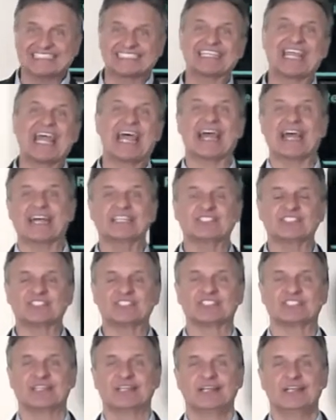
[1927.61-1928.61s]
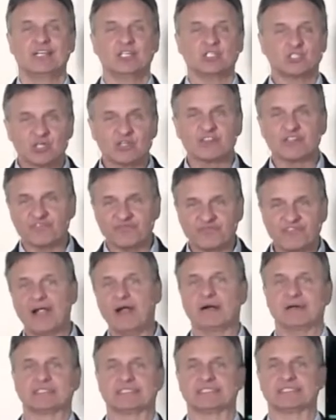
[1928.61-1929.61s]
says to the
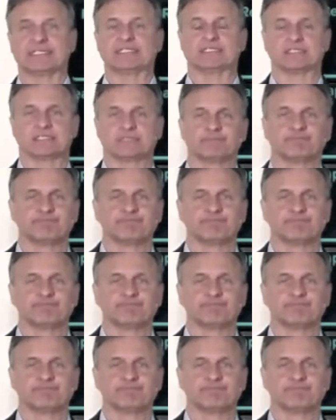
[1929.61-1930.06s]
Pharisees,